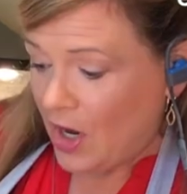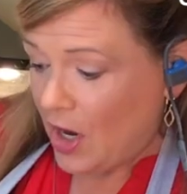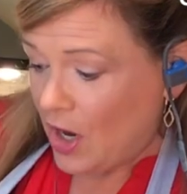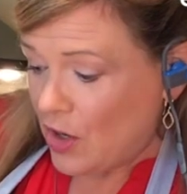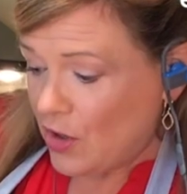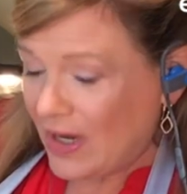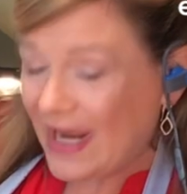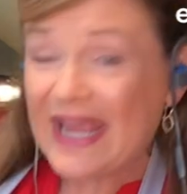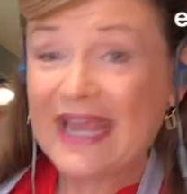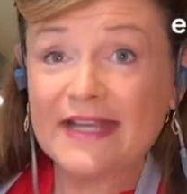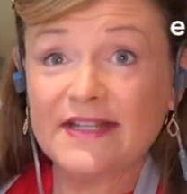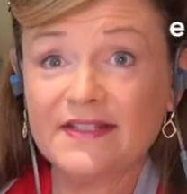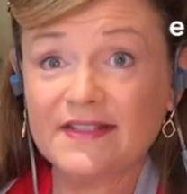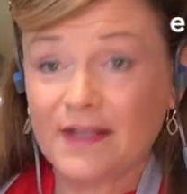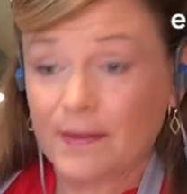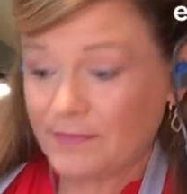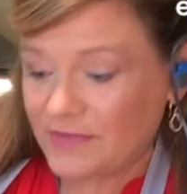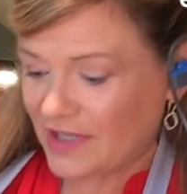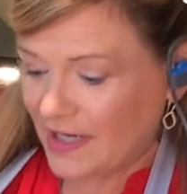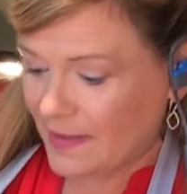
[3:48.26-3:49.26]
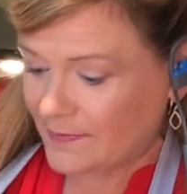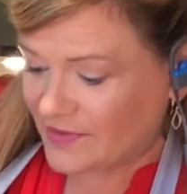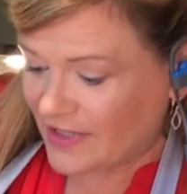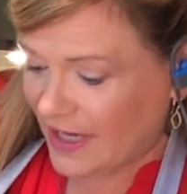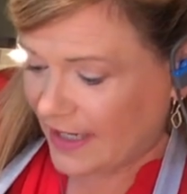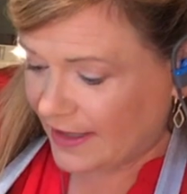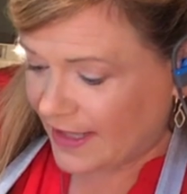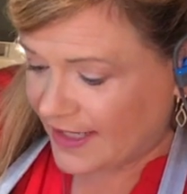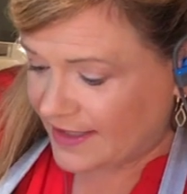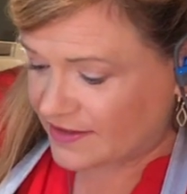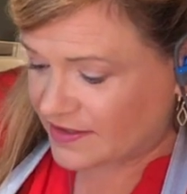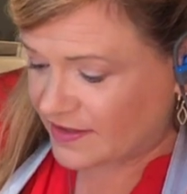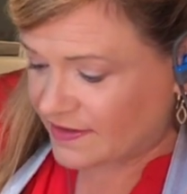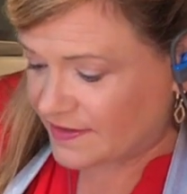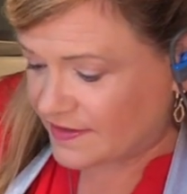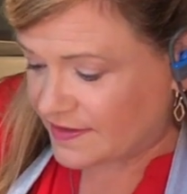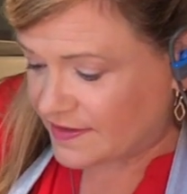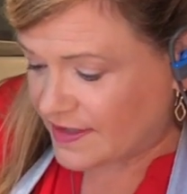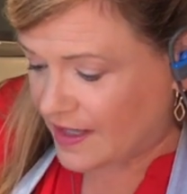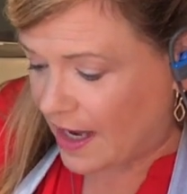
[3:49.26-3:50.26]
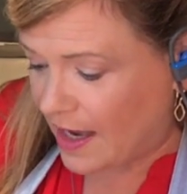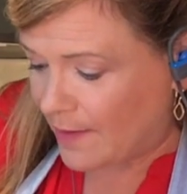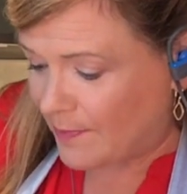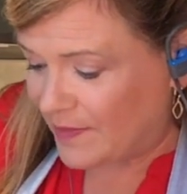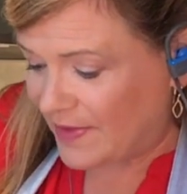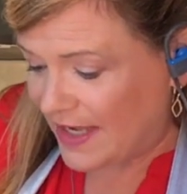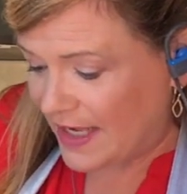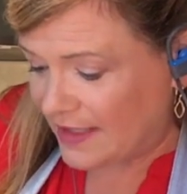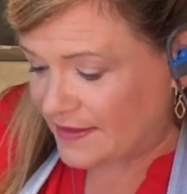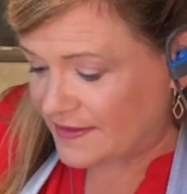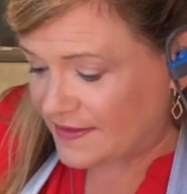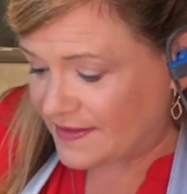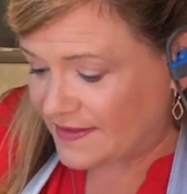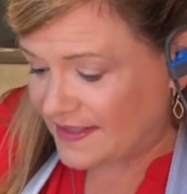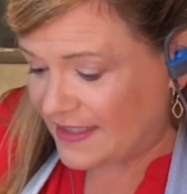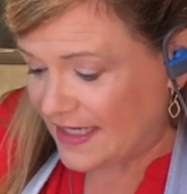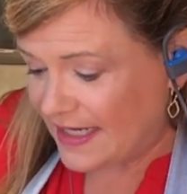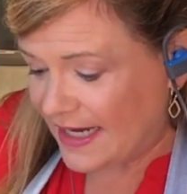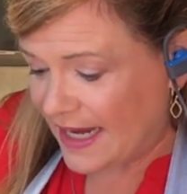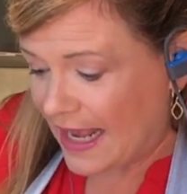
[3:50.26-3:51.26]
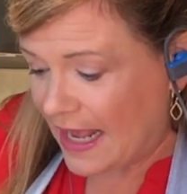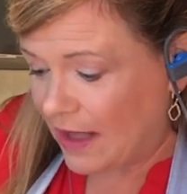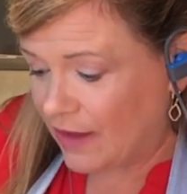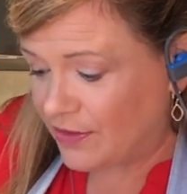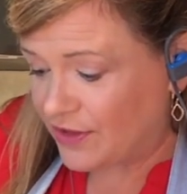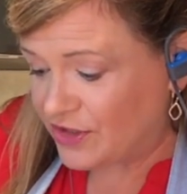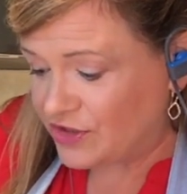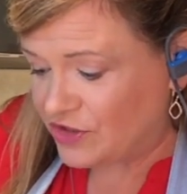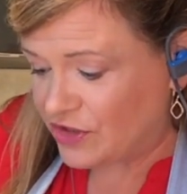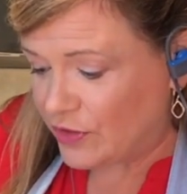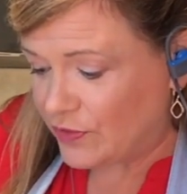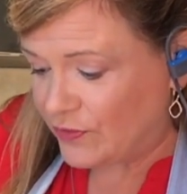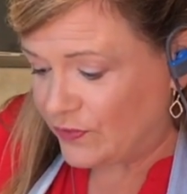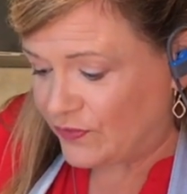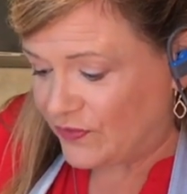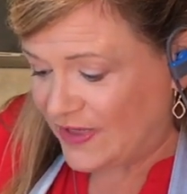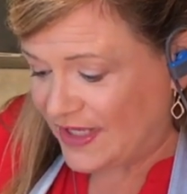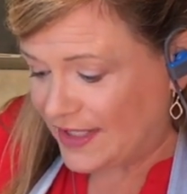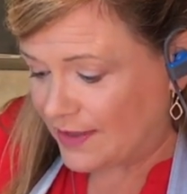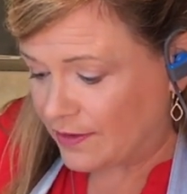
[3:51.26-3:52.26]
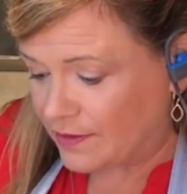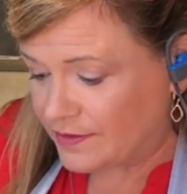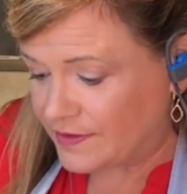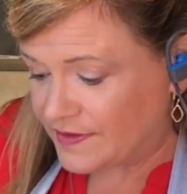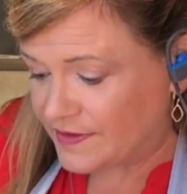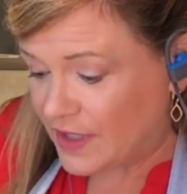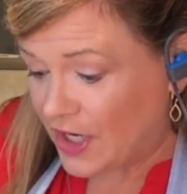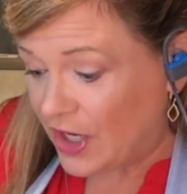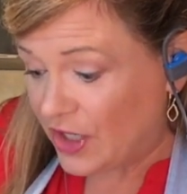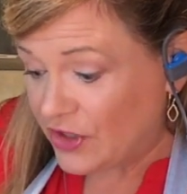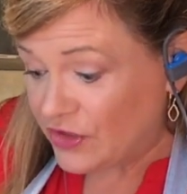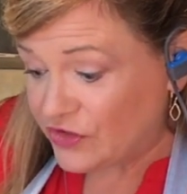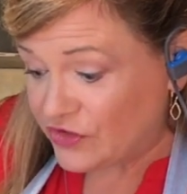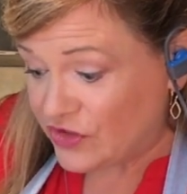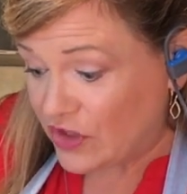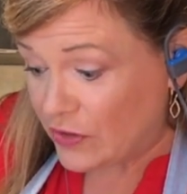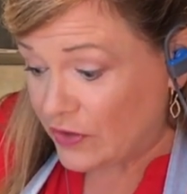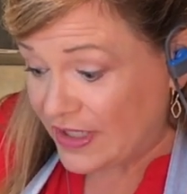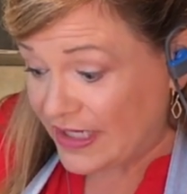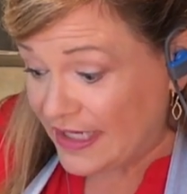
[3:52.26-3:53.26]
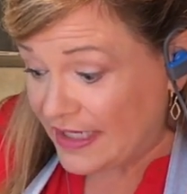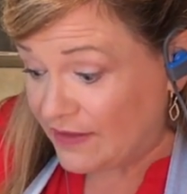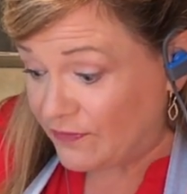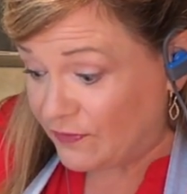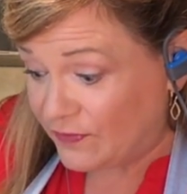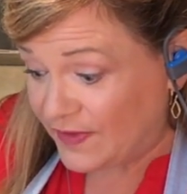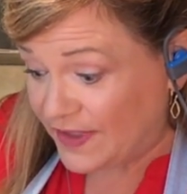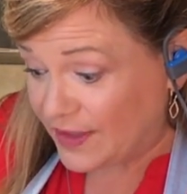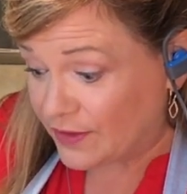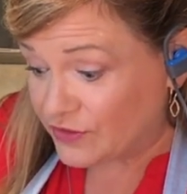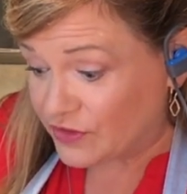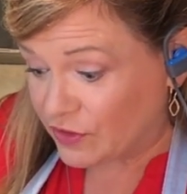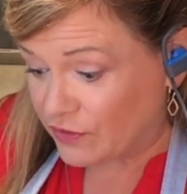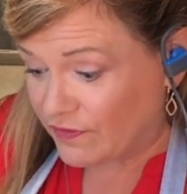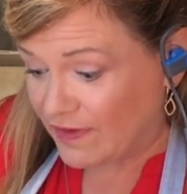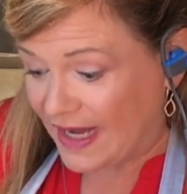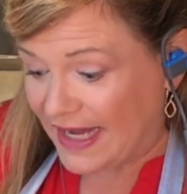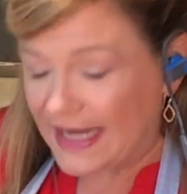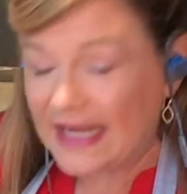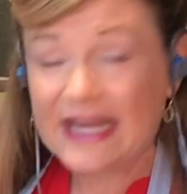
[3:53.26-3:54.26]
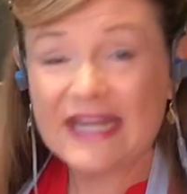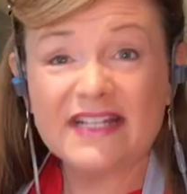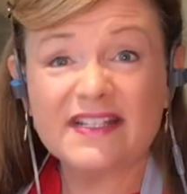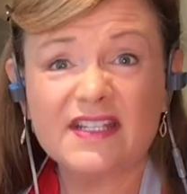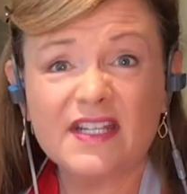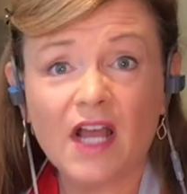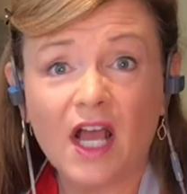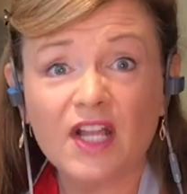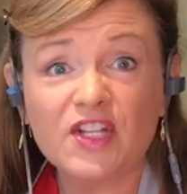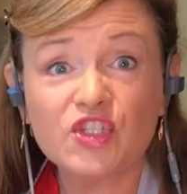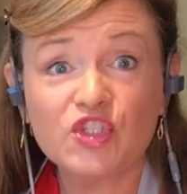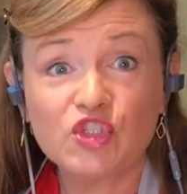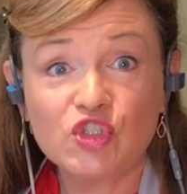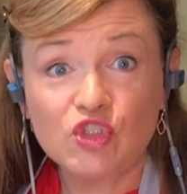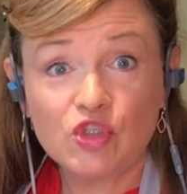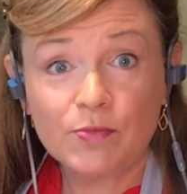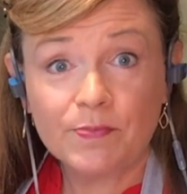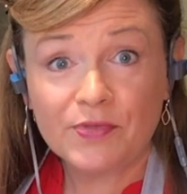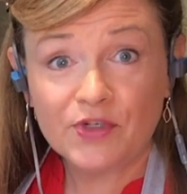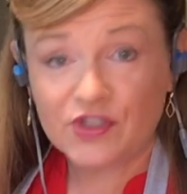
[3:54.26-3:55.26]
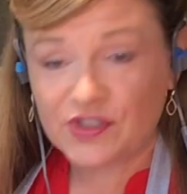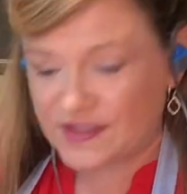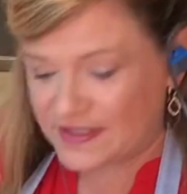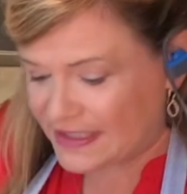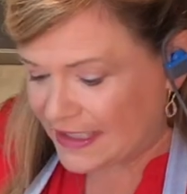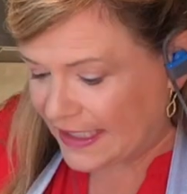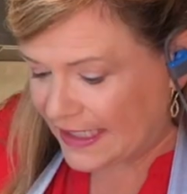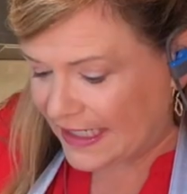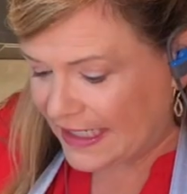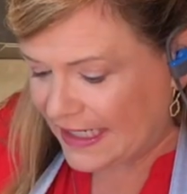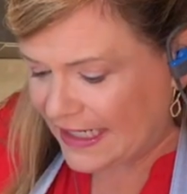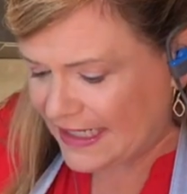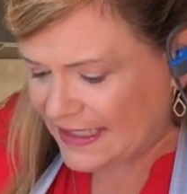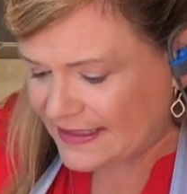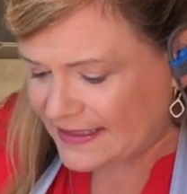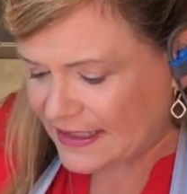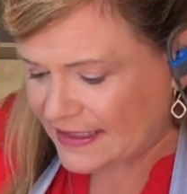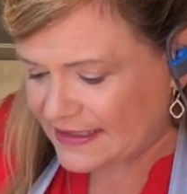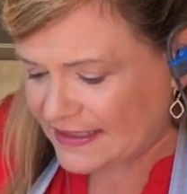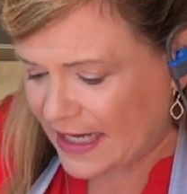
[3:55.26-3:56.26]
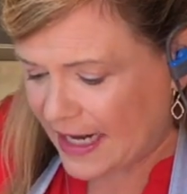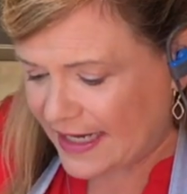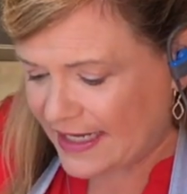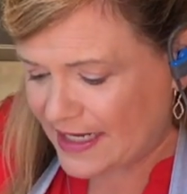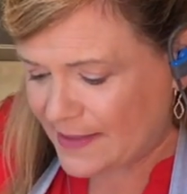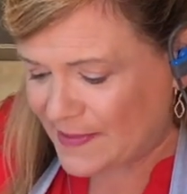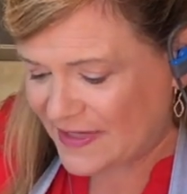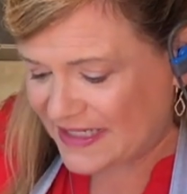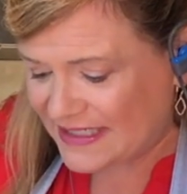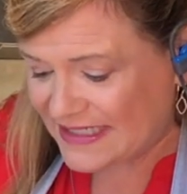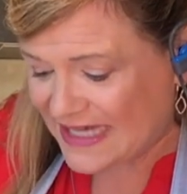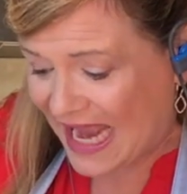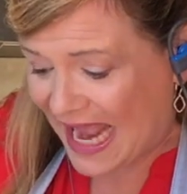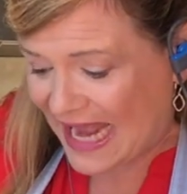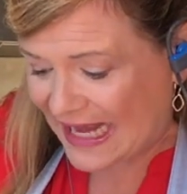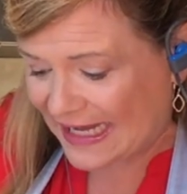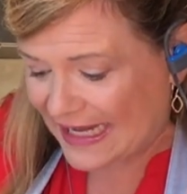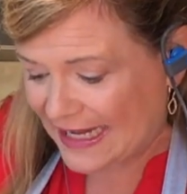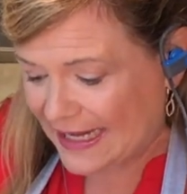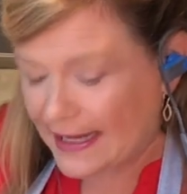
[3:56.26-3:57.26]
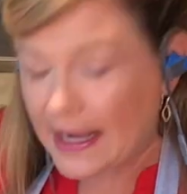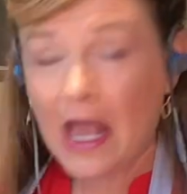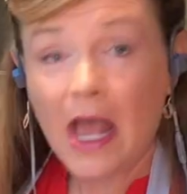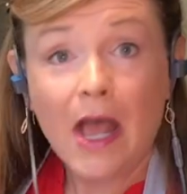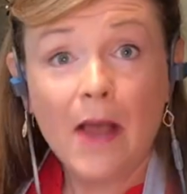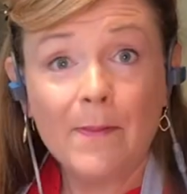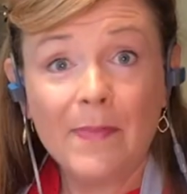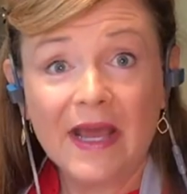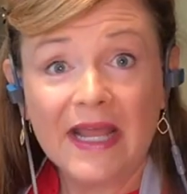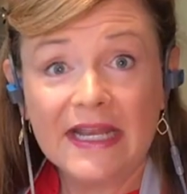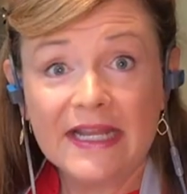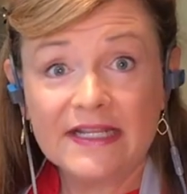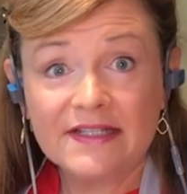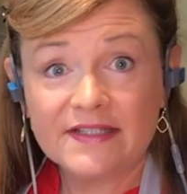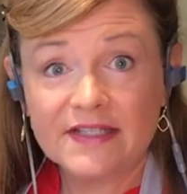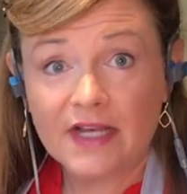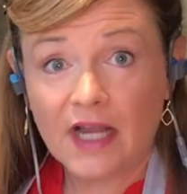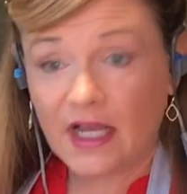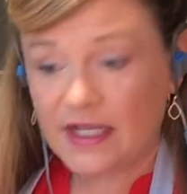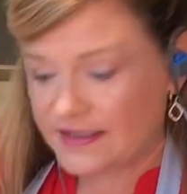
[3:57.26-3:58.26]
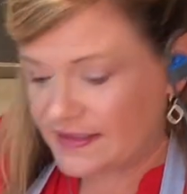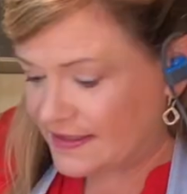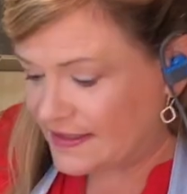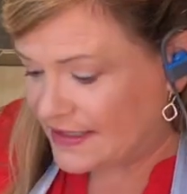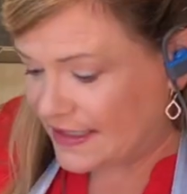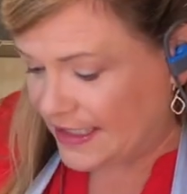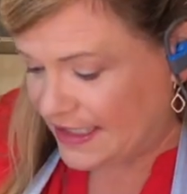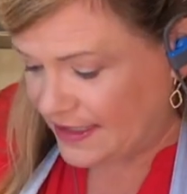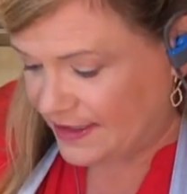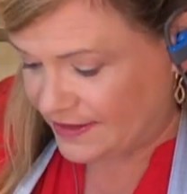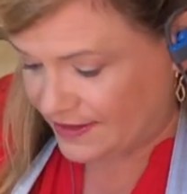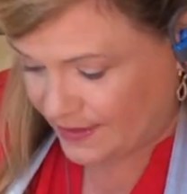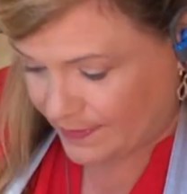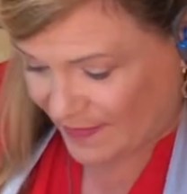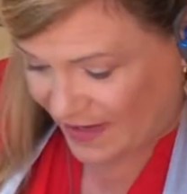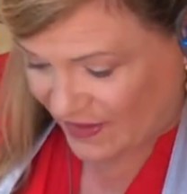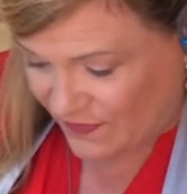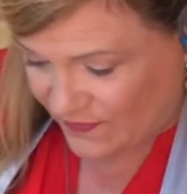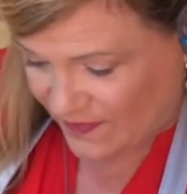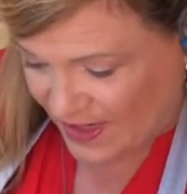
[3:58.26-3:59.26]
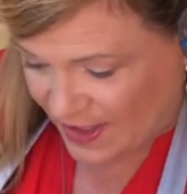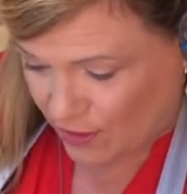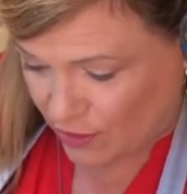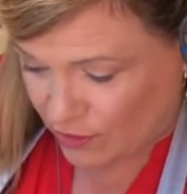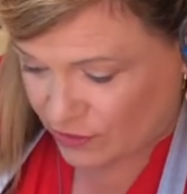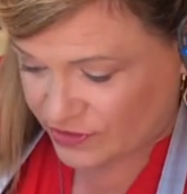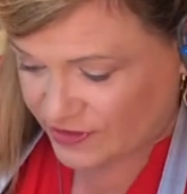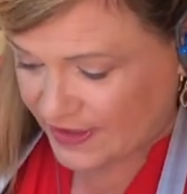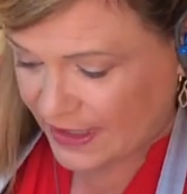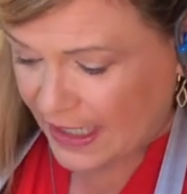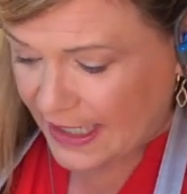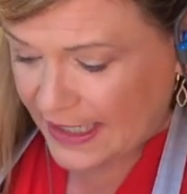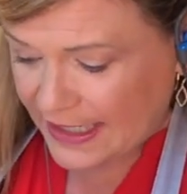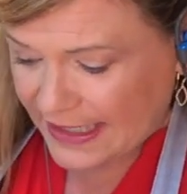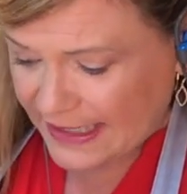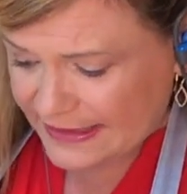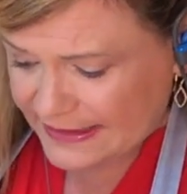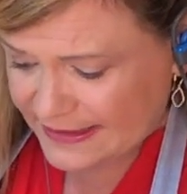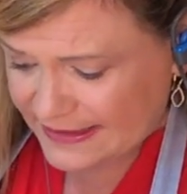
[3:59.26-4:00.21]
Okay, sometimes I like to stop and see how the dough feels. So it feels great. It's not super sticky. It's a tiny bit tacky, but it's not sticking to my fingers. It's